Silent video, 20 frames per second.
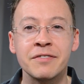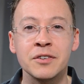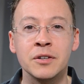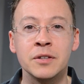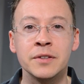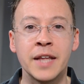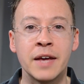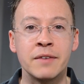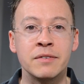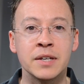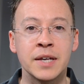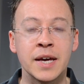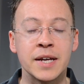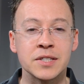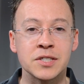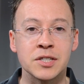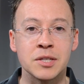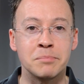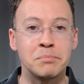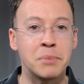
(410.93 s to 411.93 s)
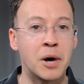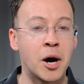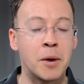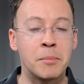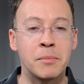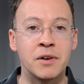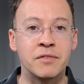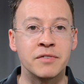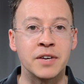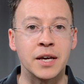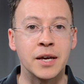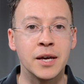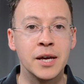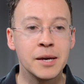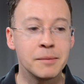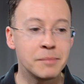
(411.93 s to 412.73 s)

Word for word: you'll never get to the bottom of it,